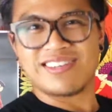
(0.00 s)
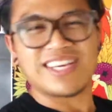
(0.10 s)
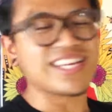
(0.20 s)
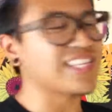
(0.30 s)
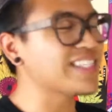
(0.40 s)

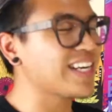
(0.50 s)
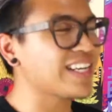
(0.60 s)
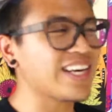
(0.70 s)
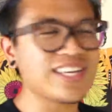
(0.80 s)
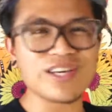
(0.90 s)
and he's like,
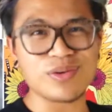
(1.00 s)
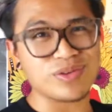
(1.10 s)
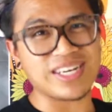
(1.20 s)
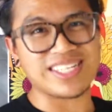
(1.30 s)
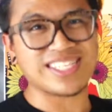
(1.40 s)
hey yo, you
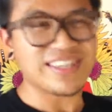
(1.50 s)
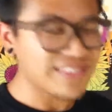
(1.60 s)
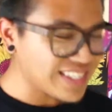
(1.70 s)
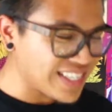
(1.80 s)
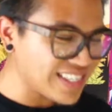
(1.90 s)
got
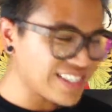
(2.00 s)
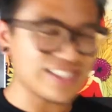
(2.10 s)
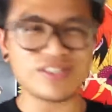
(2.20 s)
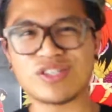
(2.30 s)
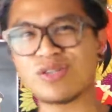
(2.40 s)
seven days
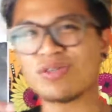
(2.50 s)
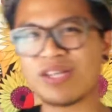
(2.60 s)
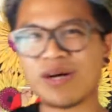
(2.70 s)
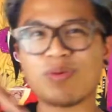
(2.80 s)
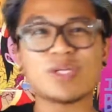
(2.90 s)
to choose
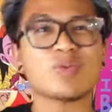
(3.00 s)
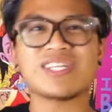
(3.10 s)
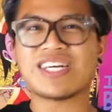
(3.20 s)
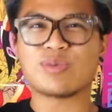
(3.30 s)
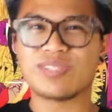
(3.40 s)
which one of
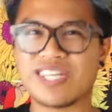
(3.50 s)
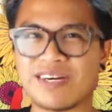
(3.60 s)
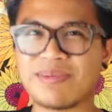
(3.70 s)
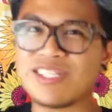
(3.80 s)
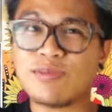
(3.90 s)
you guys will die,
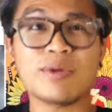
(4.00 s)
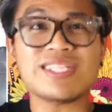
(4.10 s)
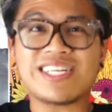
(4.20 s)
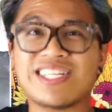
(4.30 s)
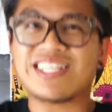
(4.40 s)
because you both
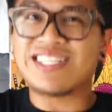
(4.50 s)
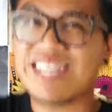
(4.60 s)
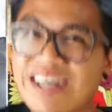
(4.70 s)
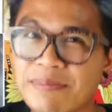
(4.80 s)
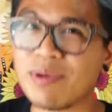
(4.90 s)
technically
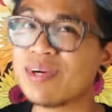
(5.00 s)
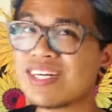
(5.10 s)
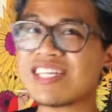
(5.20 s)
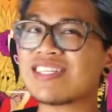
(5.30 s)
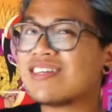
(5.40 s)
die, but one of
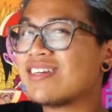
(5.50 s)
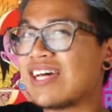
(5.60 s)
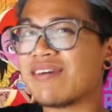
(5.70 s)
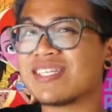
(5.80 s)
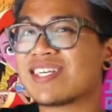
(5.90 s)
you guys
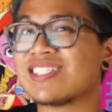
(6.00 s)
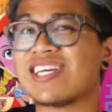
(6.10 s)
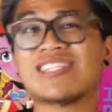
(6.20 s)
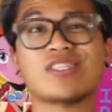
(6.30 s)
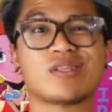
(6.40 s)
have a second
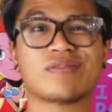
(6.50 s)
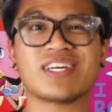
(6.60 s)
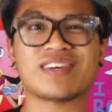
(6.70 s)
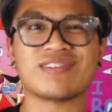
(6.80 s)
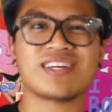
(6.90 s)
chance to
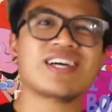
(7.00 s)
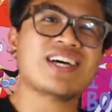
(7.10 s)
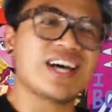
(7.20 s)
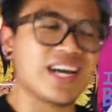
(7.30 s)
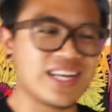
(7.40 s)
survive,
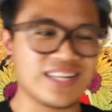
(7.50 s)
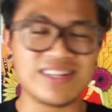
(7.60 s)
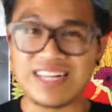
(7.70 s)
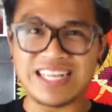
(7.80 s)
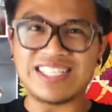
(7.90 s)
and
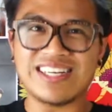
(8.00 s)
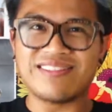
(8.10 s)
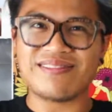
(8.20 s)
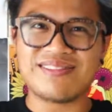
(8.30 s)
that's it.